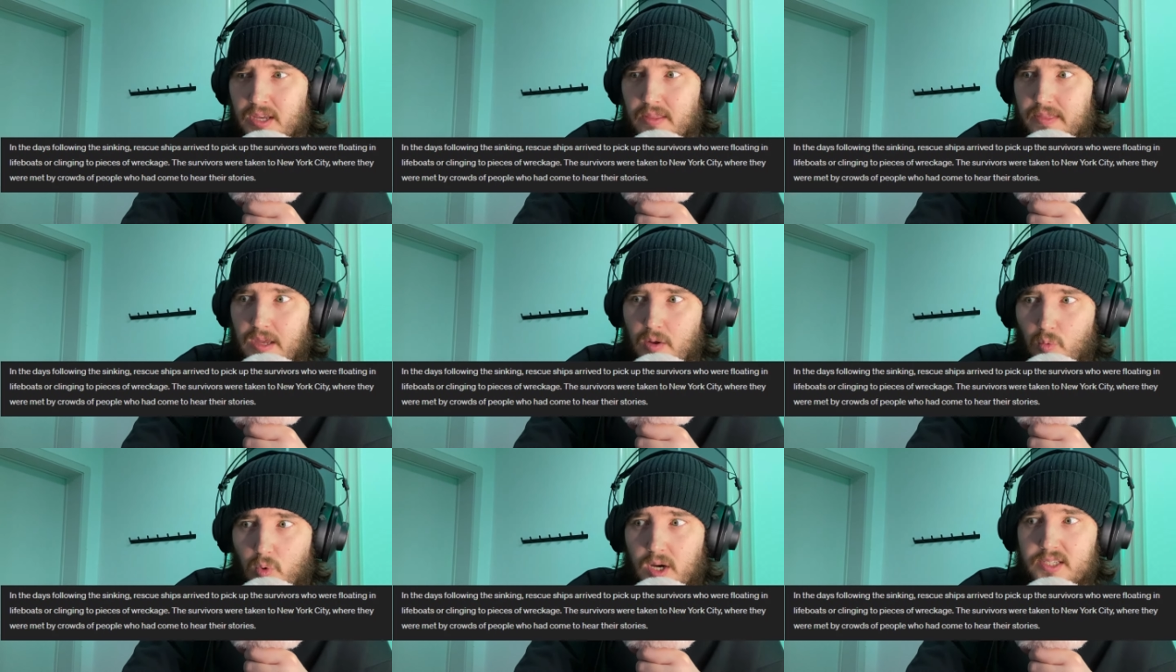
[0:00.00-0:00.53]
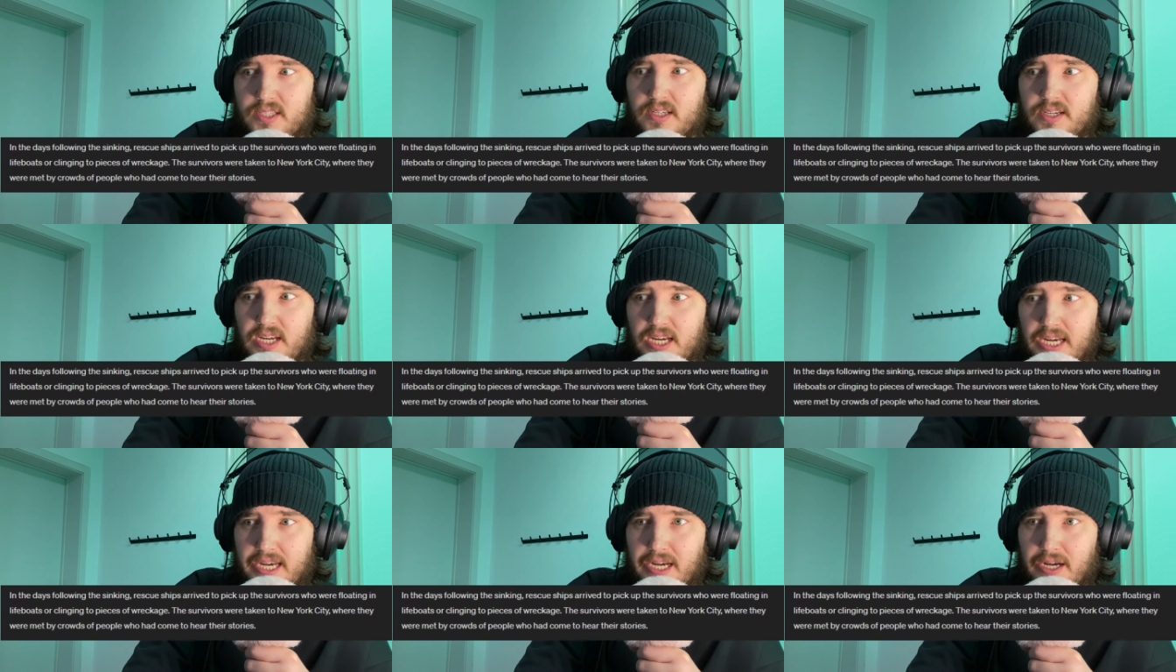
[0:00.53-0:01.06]
They wanted
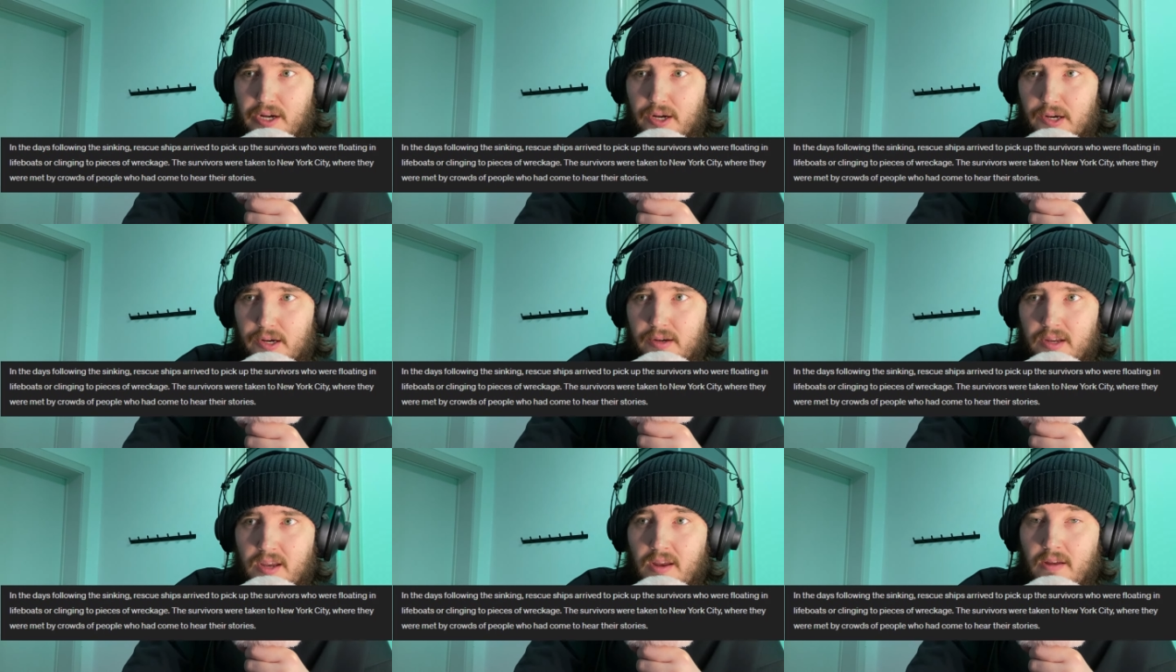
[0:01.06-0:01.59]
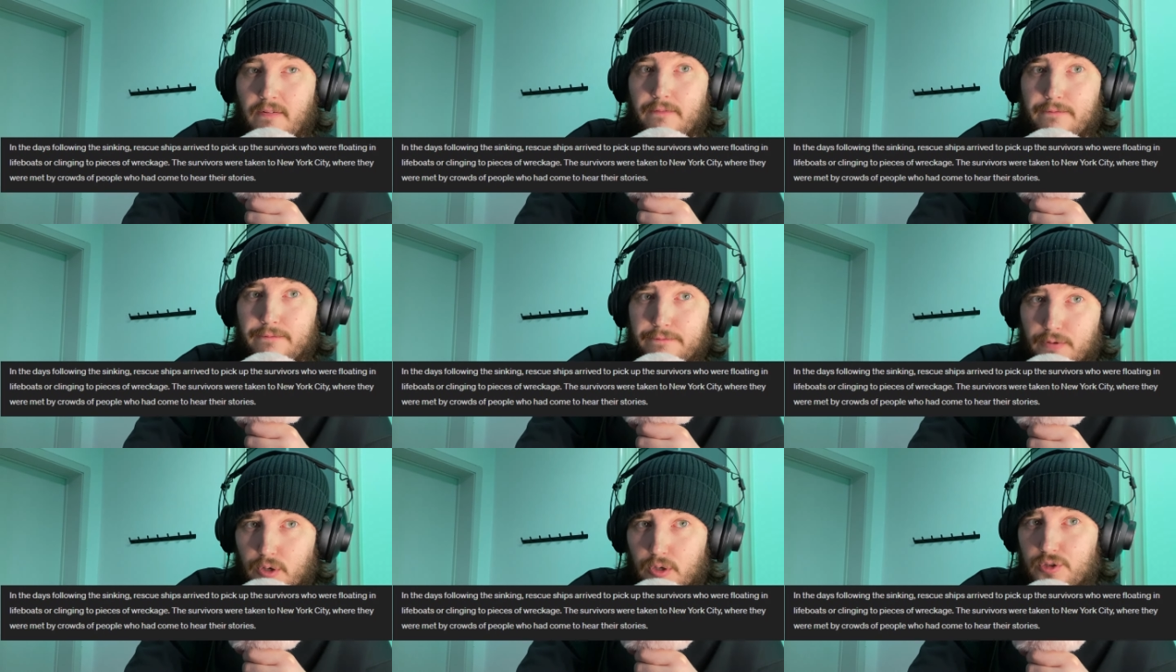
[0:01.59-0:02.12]
to hear
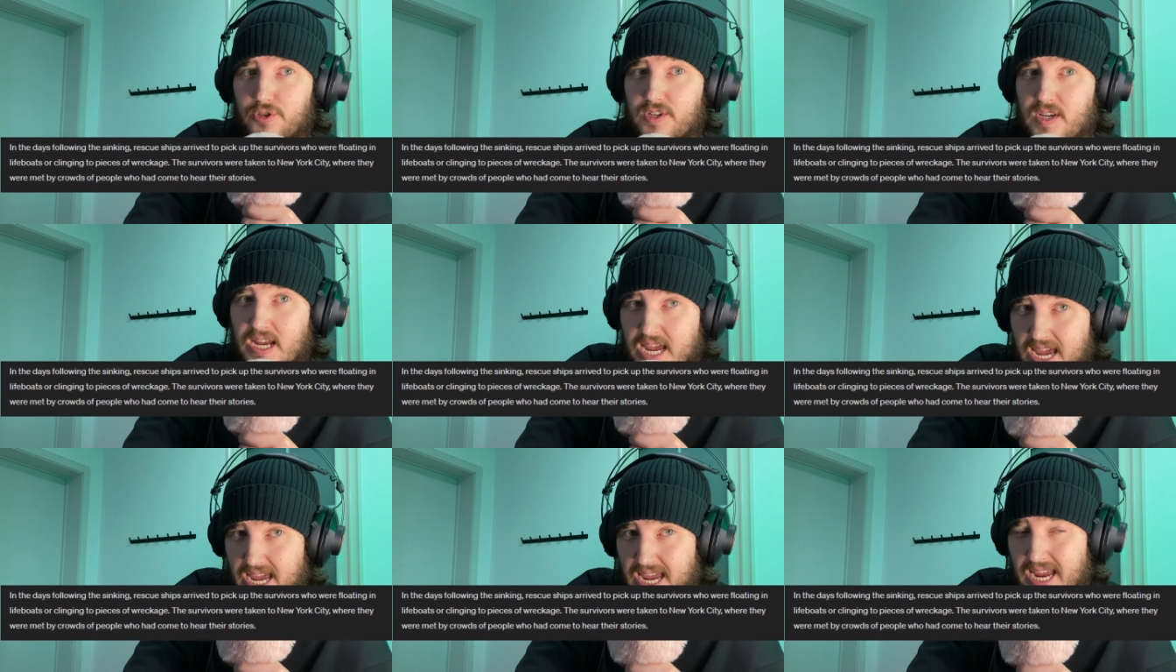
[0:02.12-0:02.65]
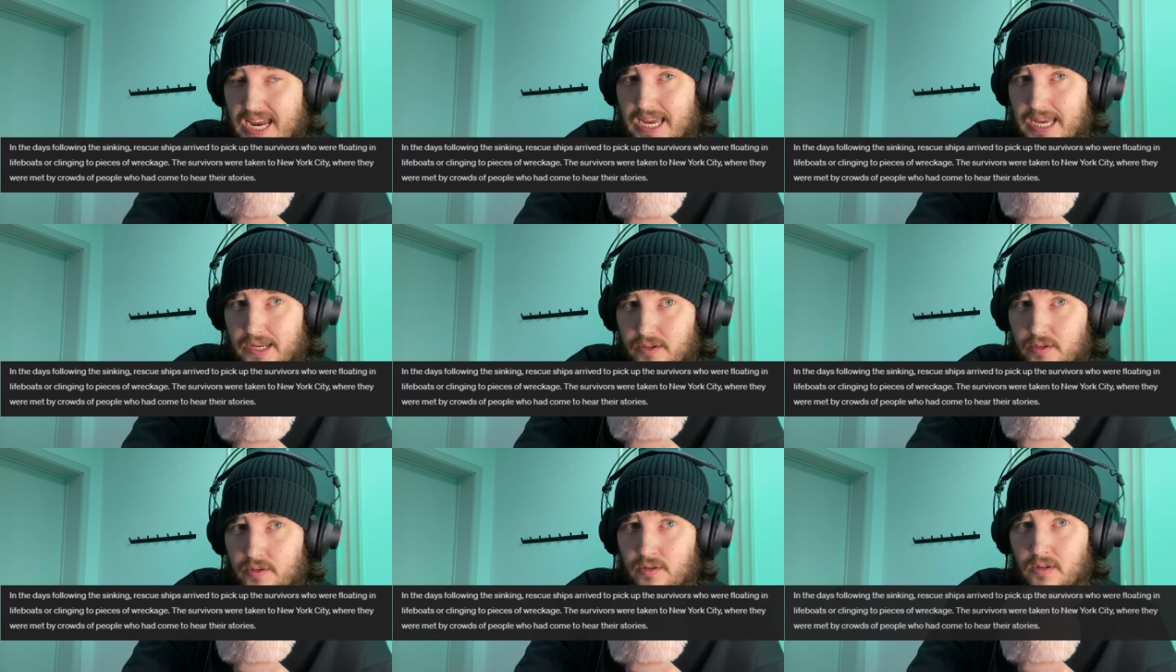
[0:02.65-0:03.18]

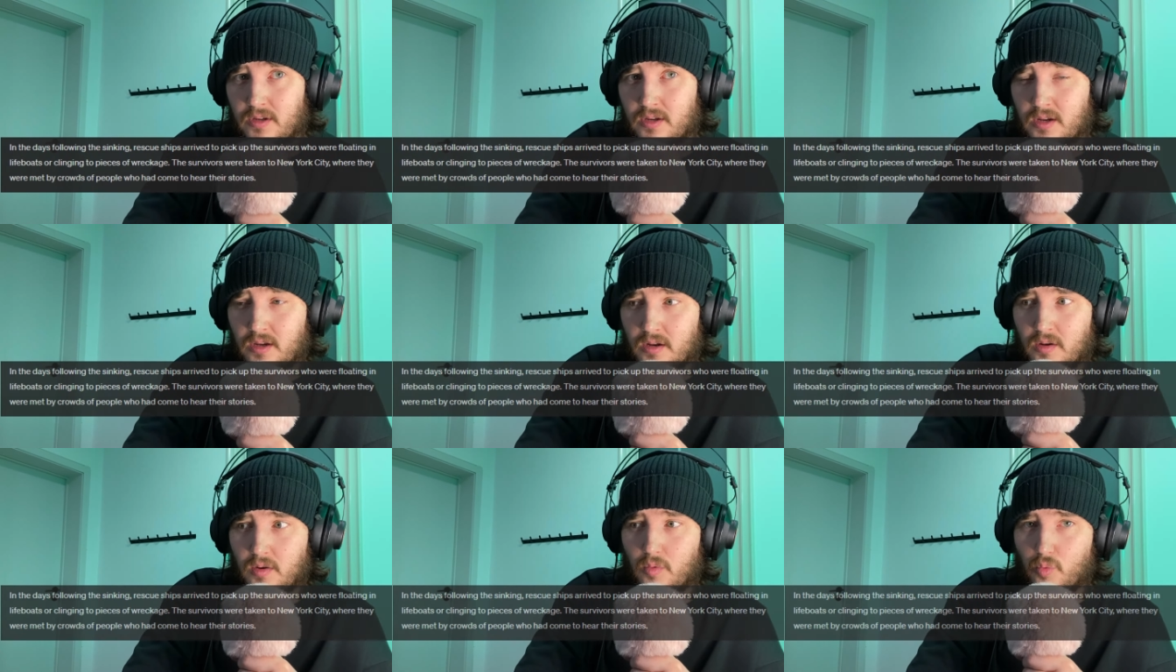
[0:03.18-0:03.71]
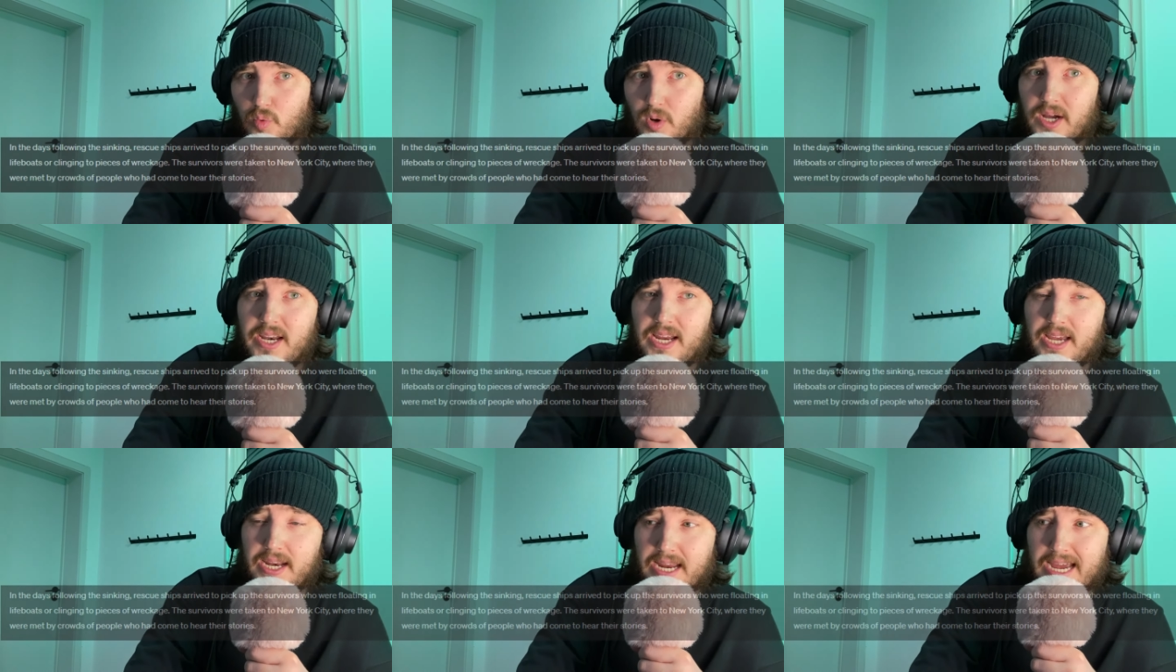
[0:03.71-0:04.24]
firsthand
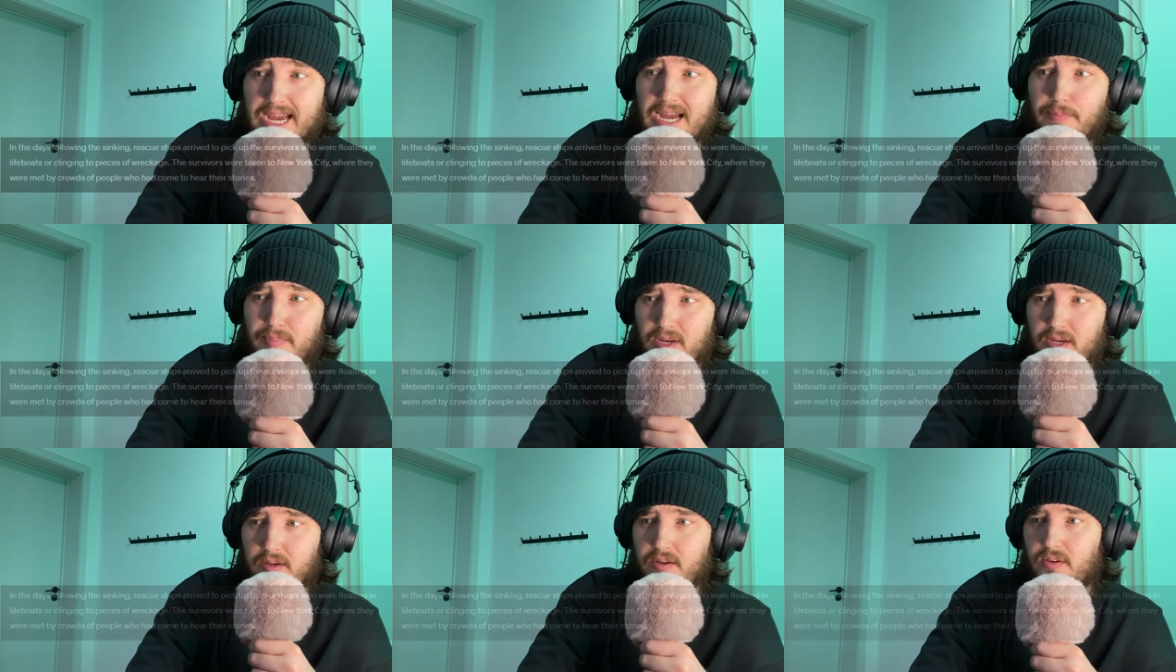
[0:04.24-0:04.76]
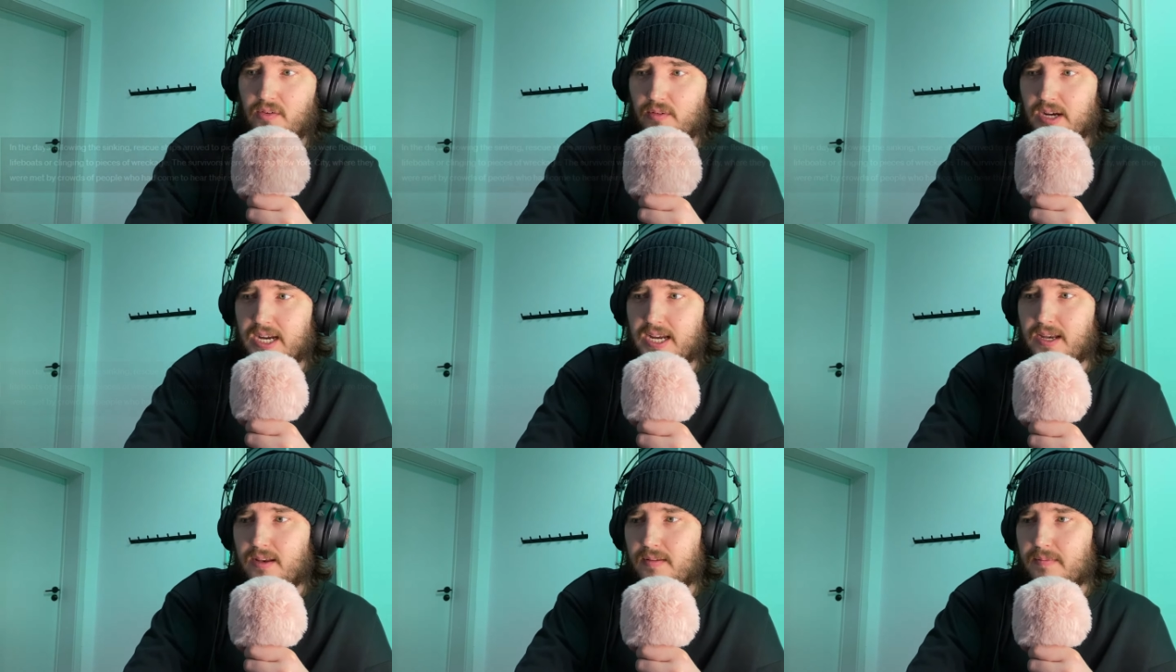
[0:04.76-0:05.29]
what had happened, right?